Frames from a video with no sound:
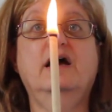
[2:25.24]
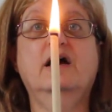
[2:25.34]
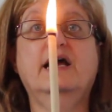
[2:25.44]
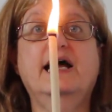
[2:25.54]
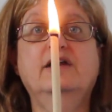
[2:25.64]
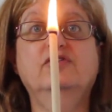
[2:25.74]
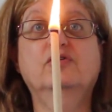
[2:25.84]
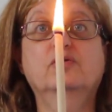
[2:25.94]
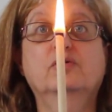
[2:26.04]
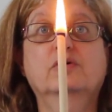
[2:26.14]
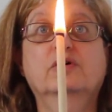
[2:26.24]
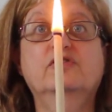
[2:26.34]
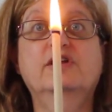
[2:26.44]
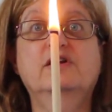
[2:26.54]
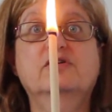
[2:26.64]
a candle,
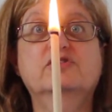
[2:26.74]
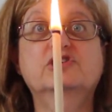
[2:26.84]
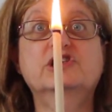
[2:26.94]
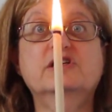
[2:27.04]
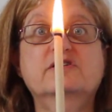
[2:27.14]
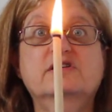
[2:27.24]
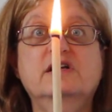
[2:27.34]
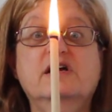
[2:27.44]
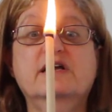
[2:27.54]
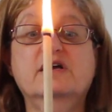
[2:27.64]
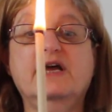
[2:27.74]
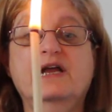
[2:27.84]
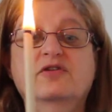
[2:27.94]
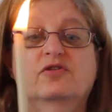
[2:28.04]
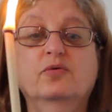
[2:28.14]
because it looks just like a
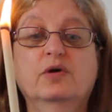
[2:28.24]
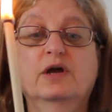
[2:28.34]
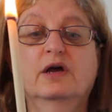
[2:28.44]
candle.